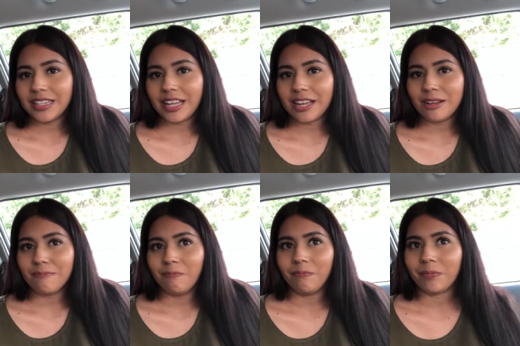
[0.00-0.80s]

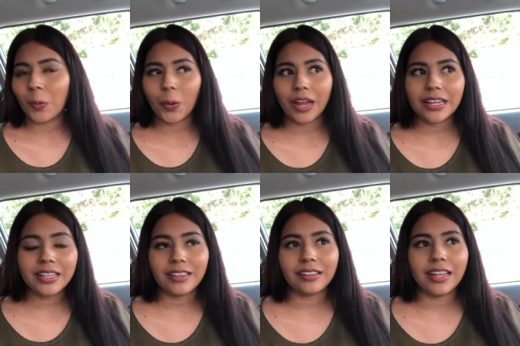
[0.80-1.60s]
him or
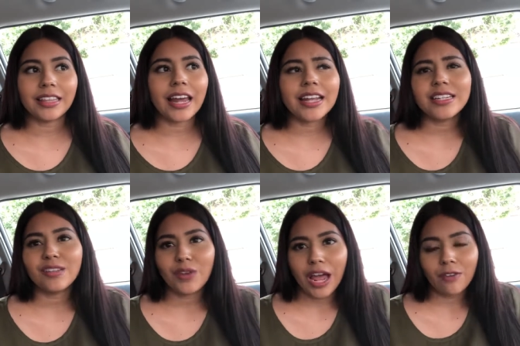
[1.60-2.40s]
anything like that. I didn't
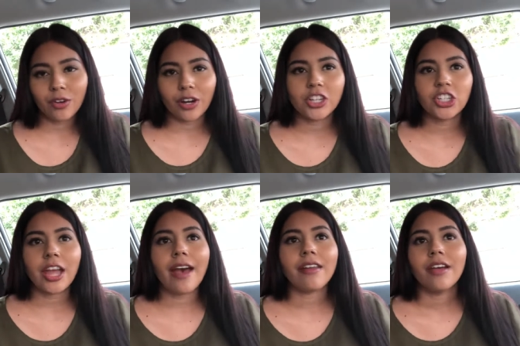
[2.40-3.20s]
even have a crush
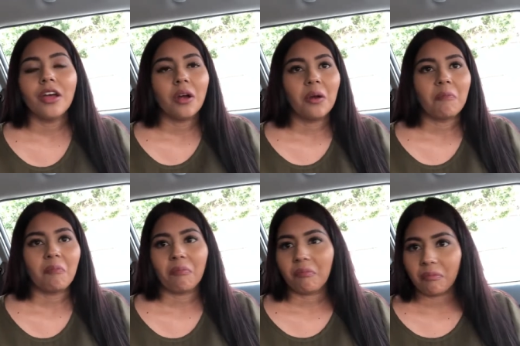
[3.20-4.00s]
yet.
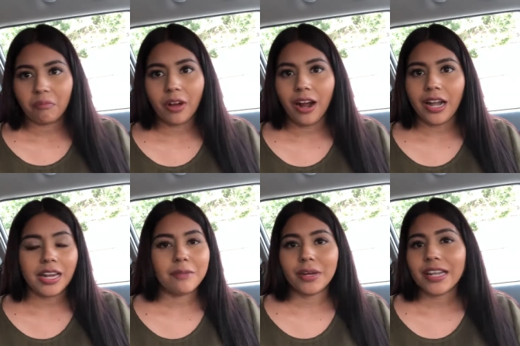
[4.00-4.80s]
on
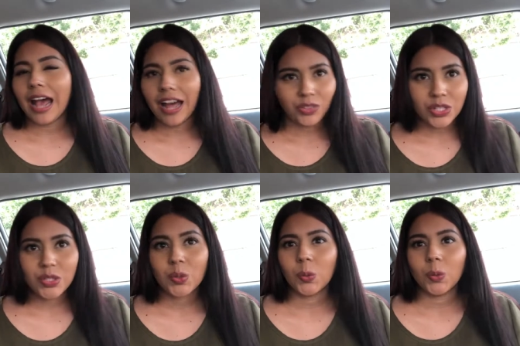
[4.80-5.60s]
anybody at the
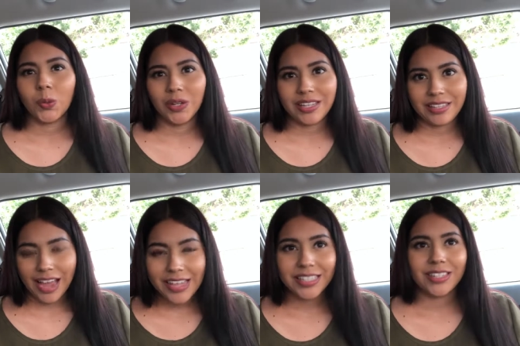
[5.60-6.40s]
school
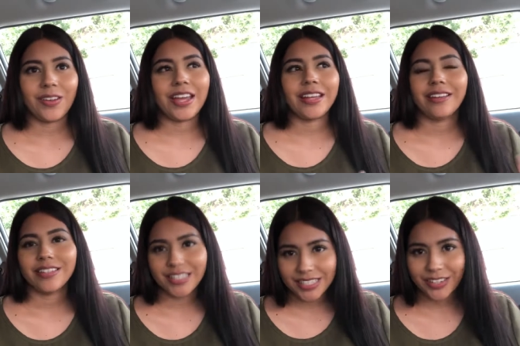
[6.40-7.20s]
yet, okay?
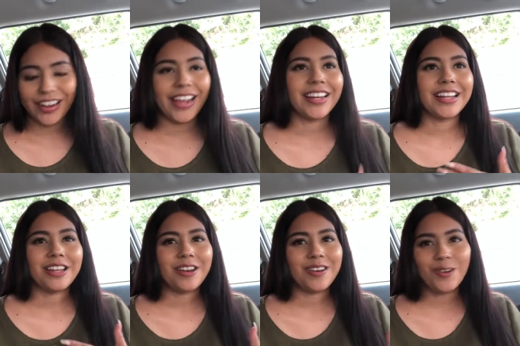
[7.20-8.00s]
6th grade.
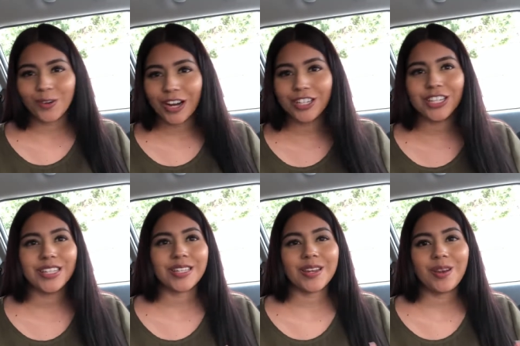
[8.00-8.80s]
No
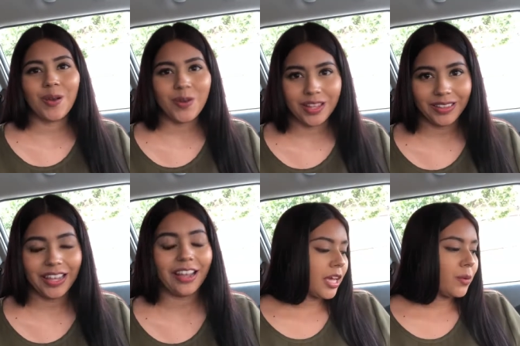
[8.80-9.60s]
crushes, no
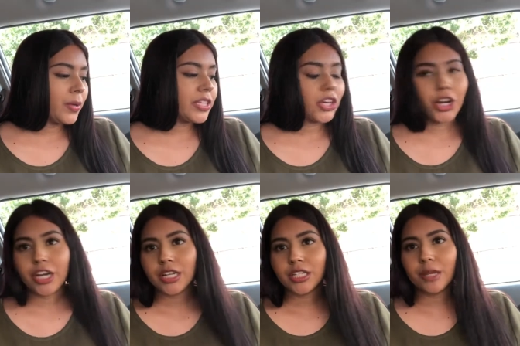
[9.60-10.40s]
nothing. It was
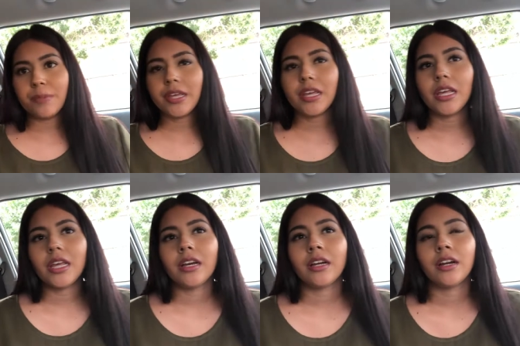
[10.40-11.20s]
starting to be